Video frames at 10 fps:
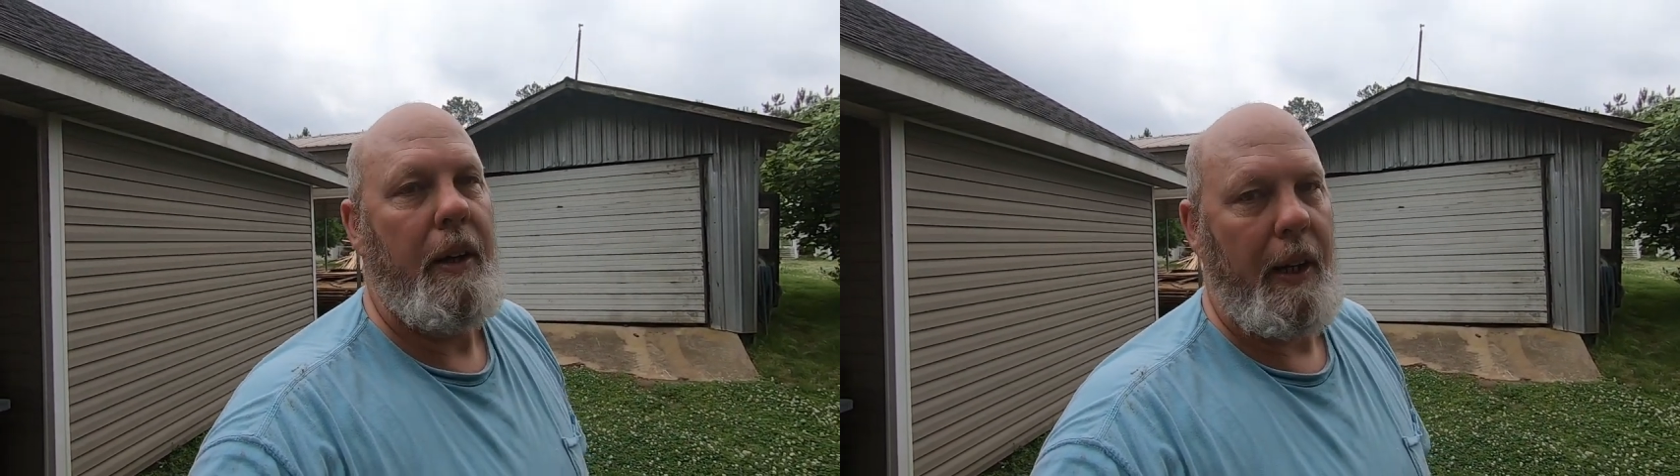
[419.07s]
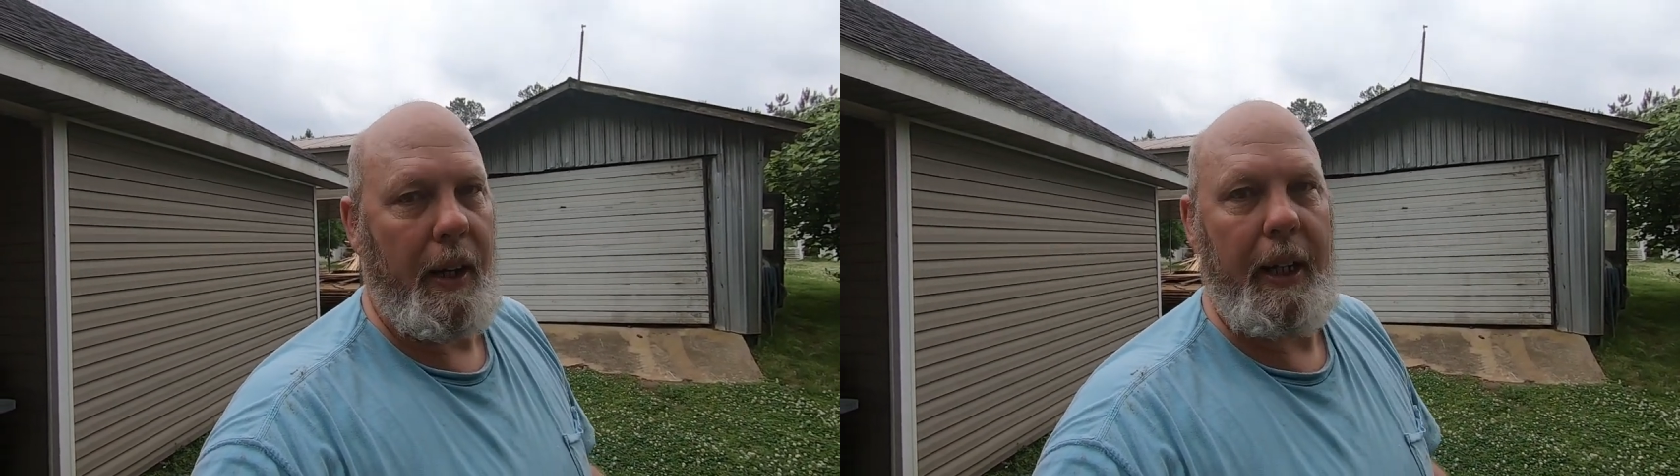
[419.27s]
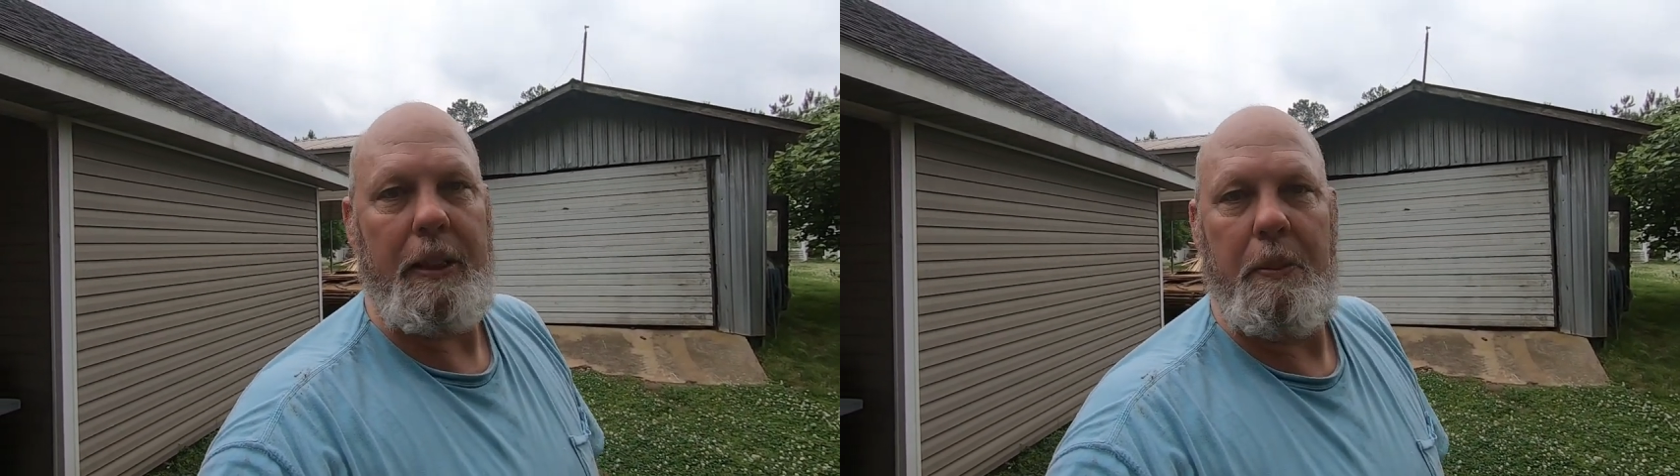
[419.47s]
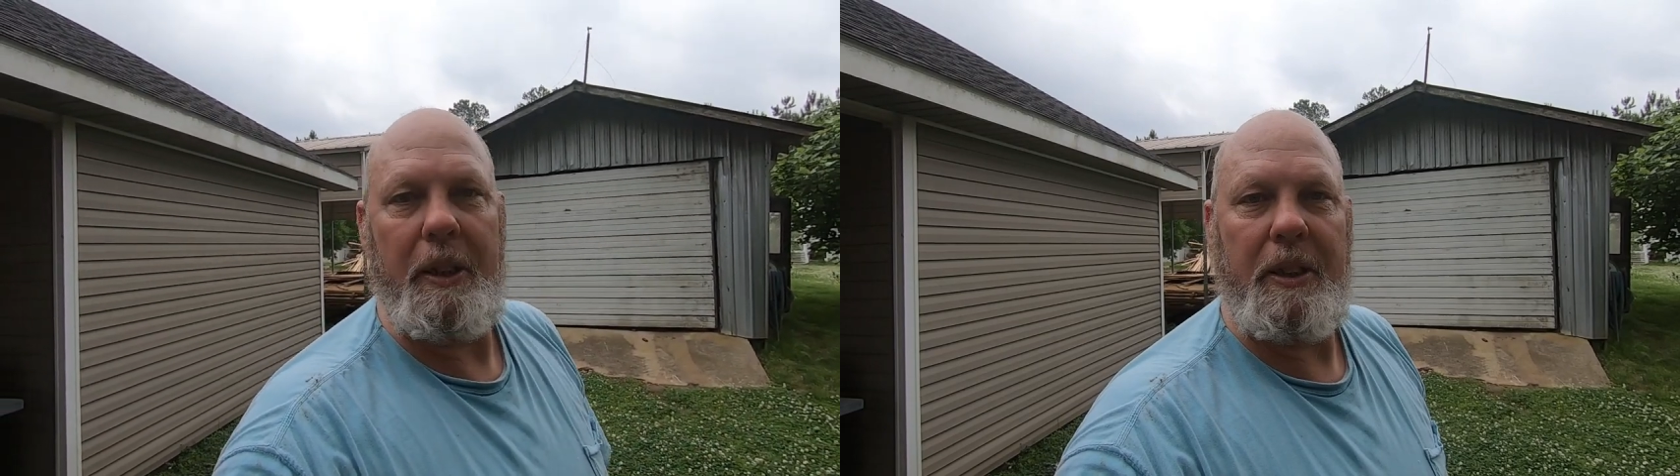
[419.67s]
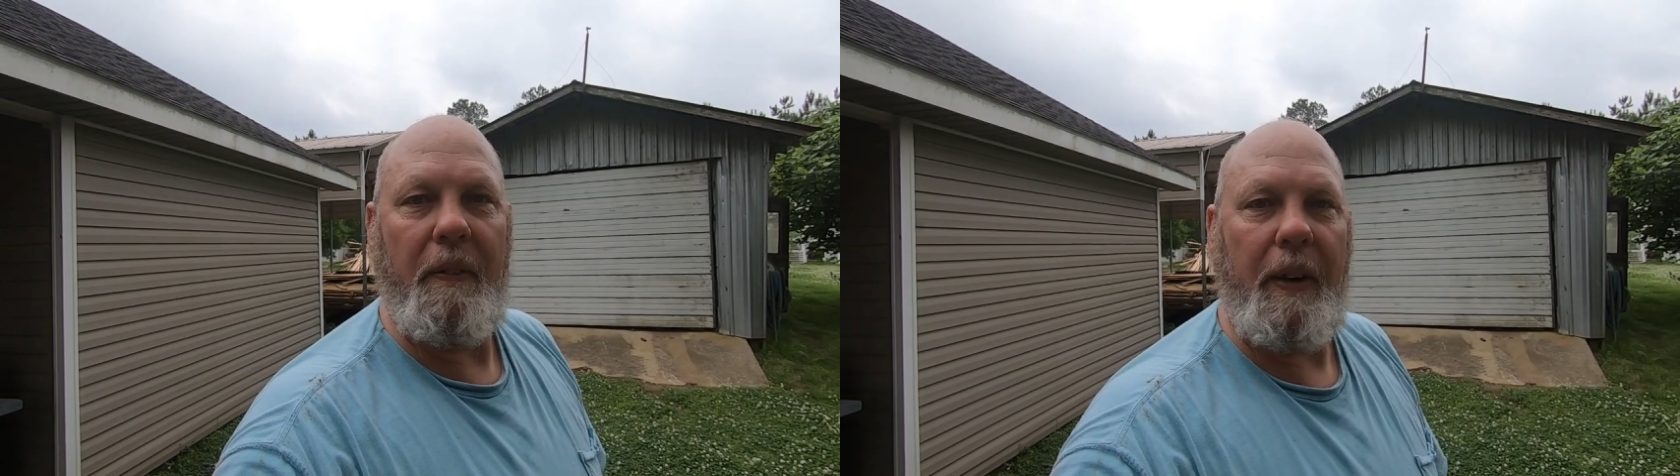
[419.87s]
And I got some
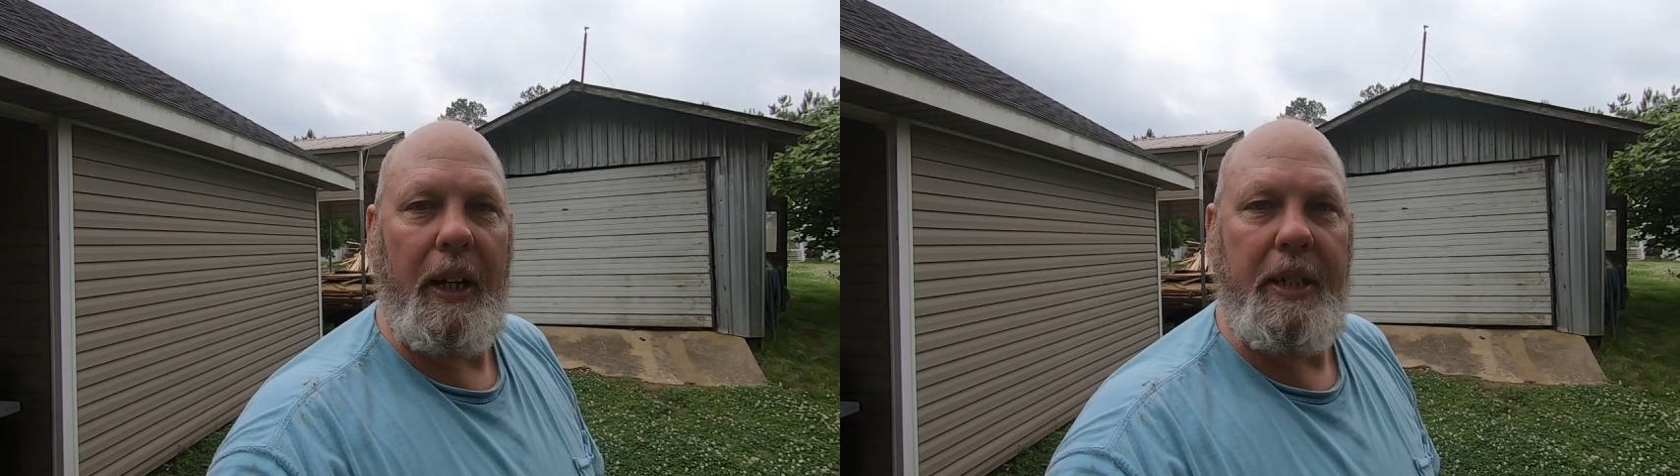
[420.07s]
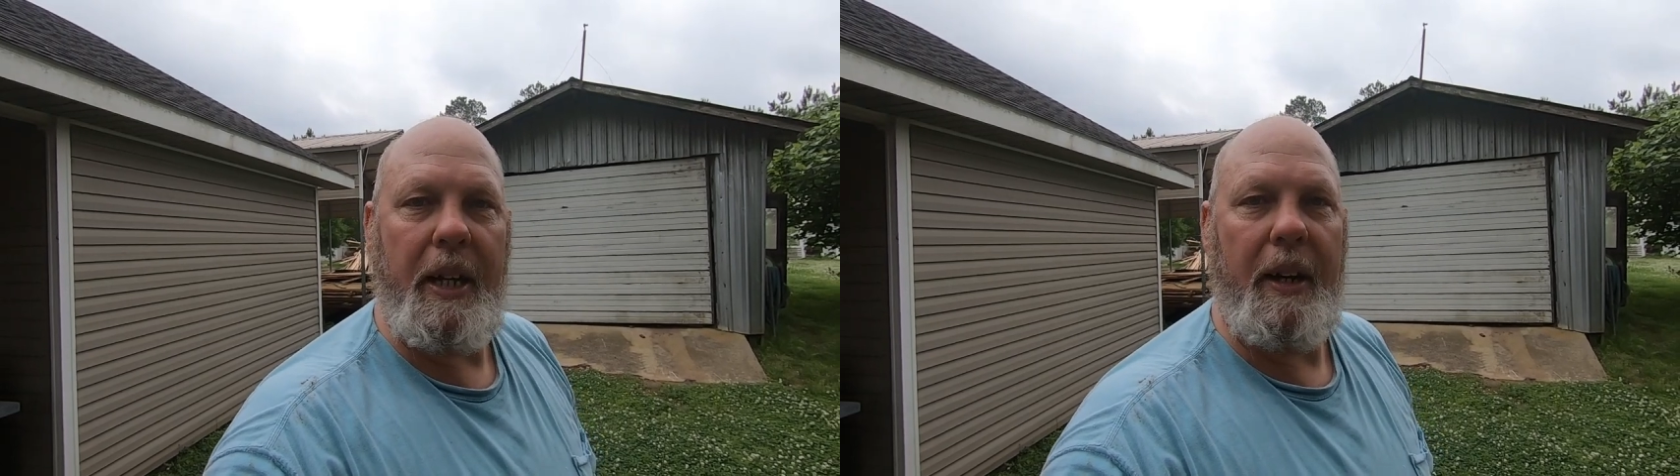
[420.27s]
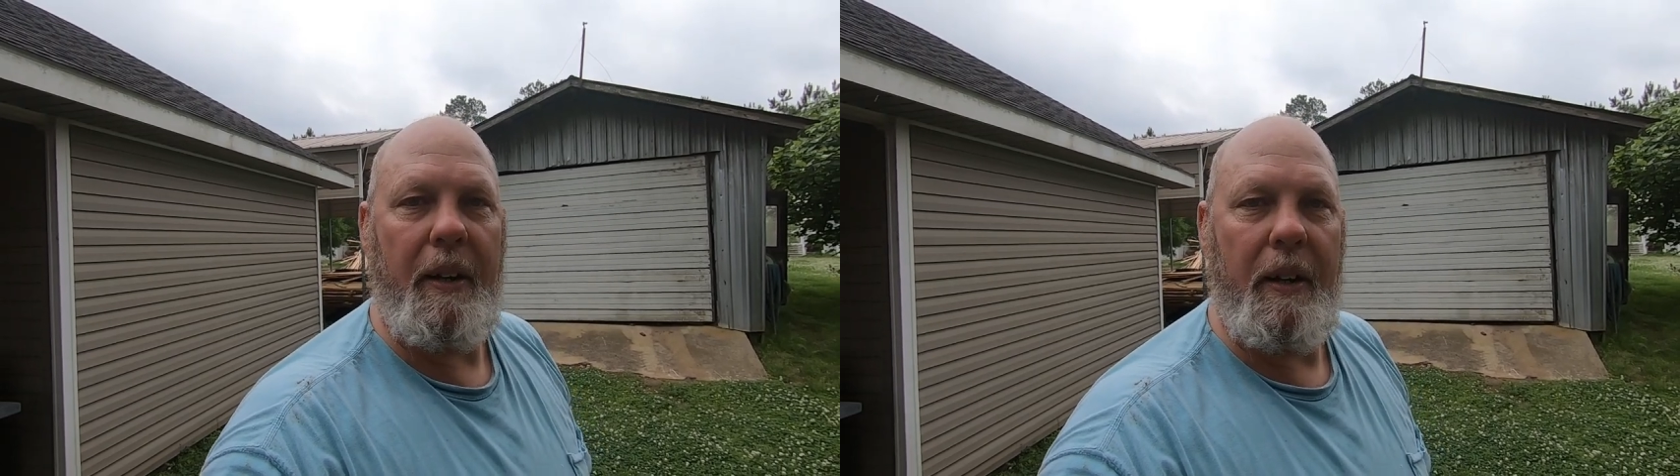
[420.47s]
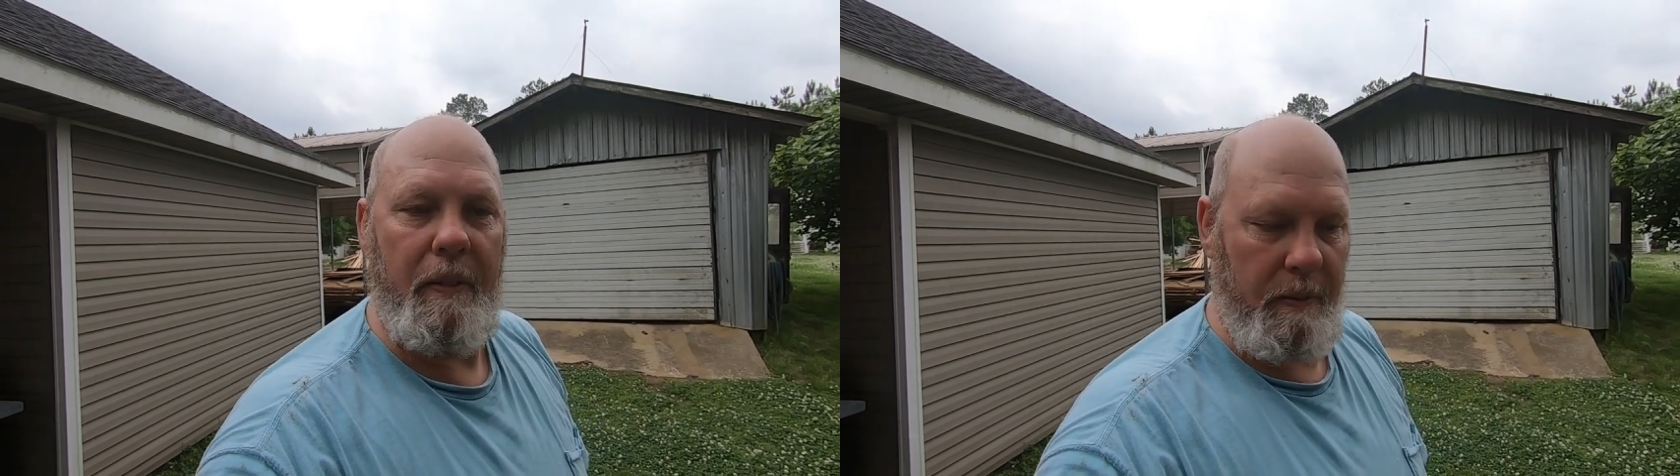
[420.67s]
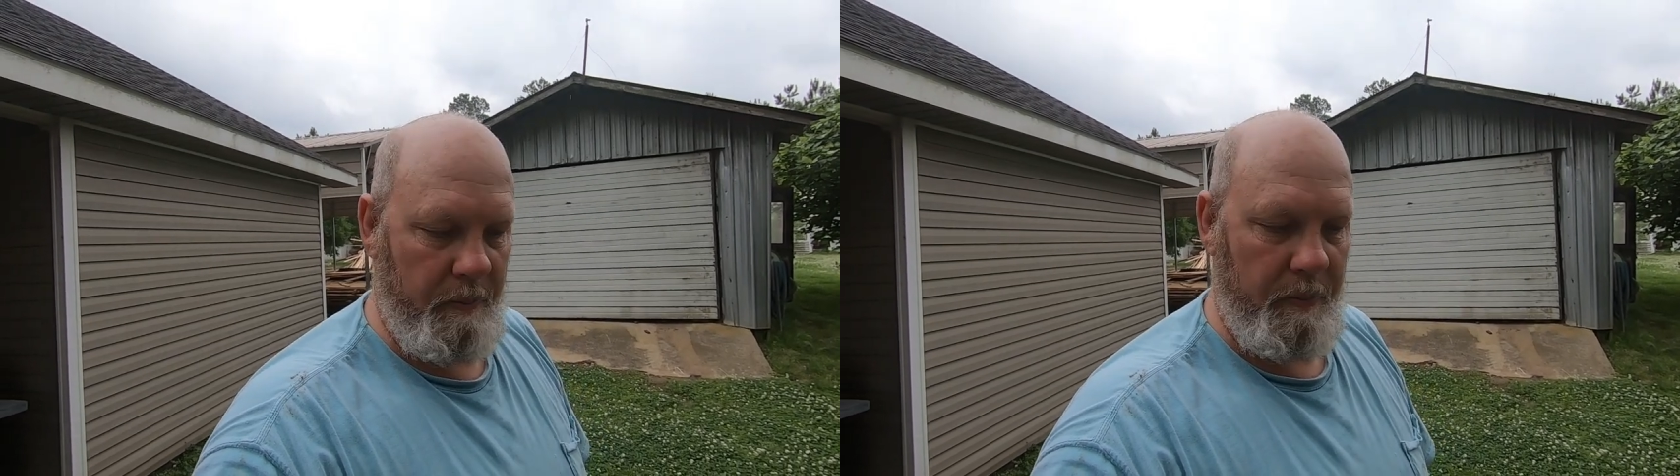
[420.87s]
other stuff I gotta take care of.